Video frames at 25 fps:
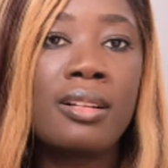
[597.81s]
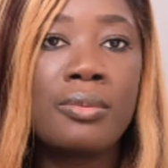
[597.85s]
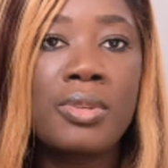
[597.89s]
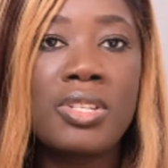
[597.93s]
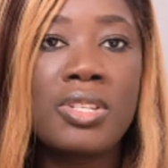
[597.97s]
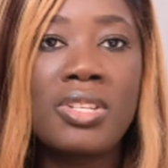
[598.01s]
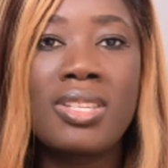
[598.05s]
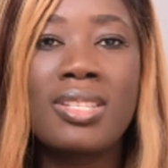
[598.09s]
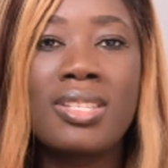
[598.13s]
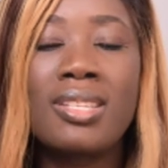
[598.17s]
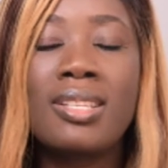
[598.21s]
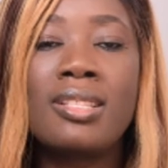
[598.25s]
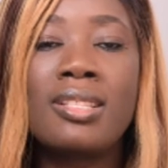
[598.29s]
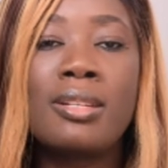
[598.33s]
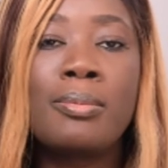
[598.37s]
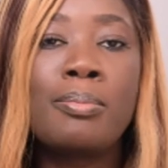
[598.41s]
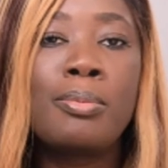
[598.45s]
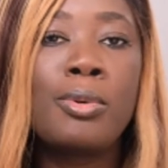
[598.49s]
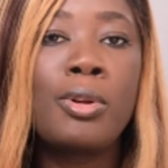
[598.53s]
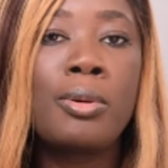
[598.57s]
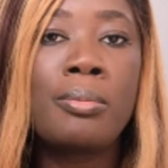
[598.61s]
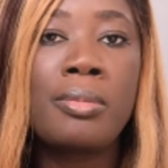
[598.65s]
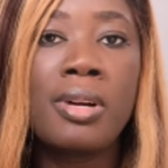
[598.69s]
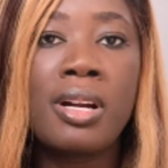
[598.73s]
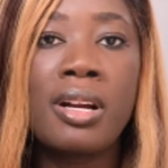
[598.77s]
which is the
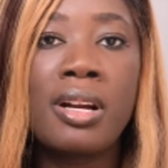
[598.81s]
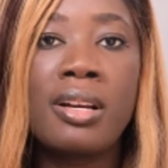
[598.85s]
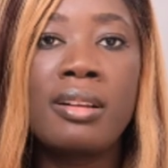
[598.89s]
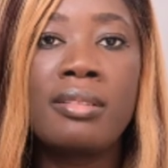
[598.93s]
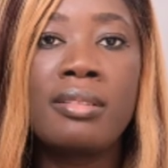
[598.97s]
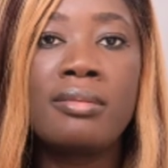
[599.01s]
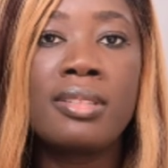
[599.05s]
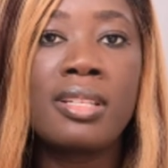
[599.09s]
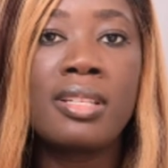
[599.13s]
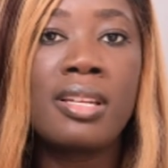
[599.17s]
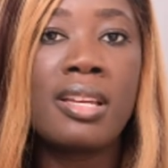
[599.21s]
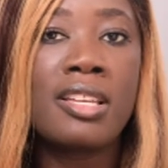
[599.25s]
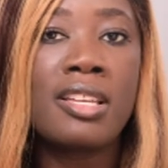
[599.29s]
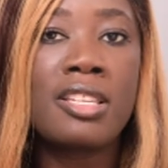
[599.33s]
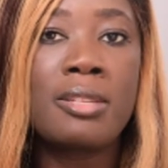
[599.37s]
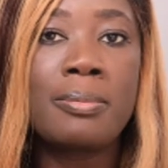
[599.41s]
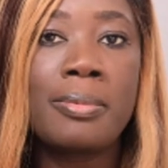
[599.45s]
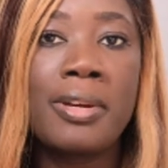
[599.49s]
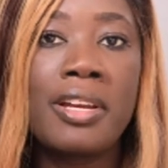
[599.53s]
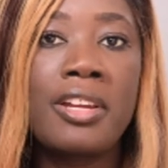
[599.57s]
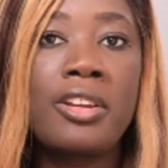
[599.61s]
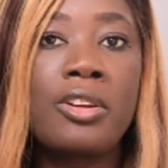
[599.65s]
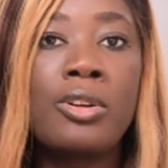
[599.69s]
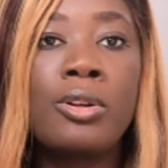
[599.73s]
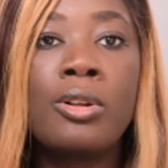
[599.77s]
Diploma de
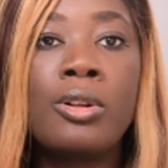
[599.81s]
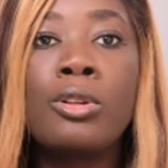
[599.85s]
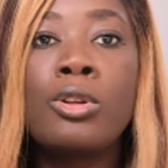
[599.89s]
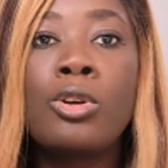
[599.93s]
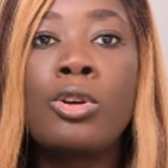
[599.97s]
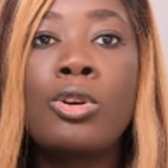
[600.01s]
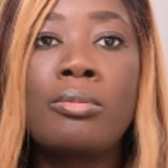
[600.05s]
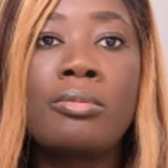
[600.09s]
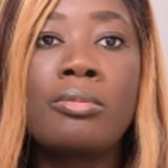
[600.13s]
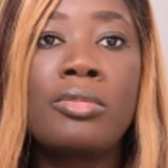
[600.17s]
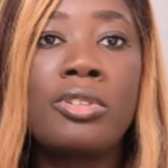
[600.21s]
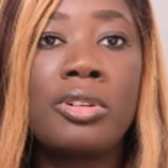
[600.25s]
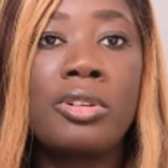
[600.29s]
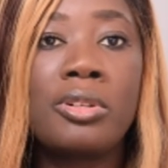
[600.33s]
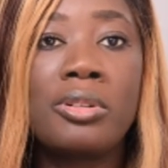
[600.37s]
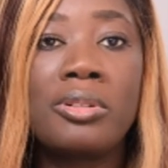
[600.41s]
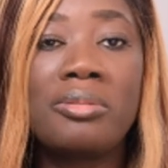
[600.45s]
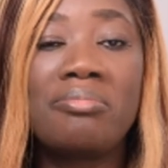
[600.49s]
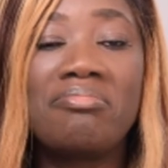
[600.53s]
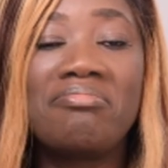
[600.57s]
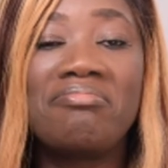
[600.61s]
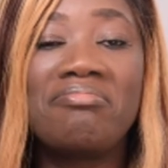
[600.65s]
Español como